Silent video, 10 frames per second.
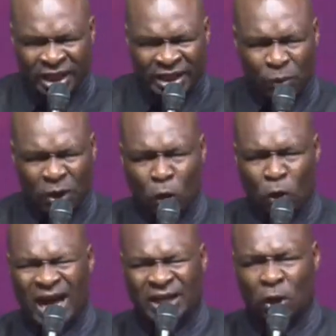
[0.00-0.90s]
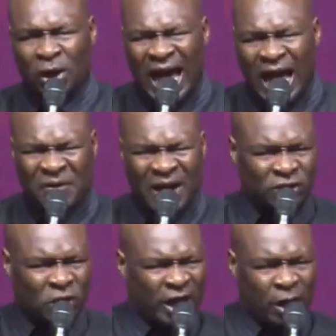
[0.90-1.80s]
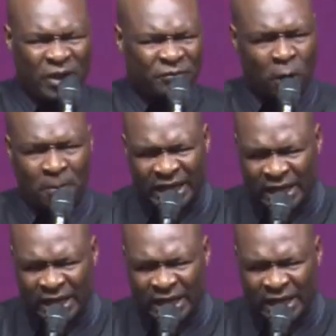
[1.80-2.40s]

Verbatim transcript: They will look at your life and turn away from